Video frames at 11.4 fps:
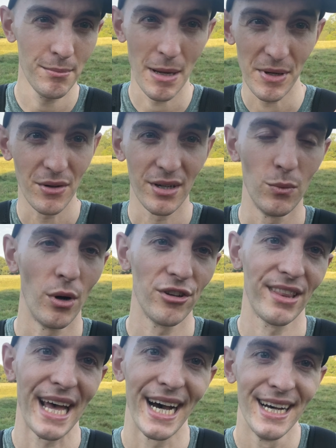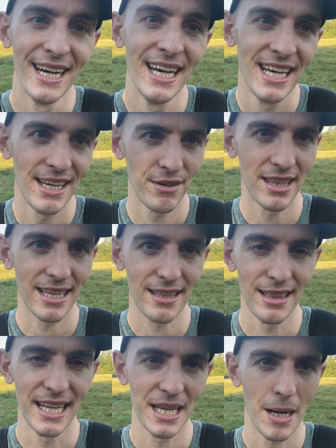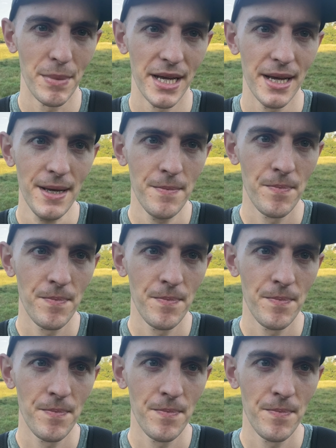Maybe you can watch that if you click the link up here.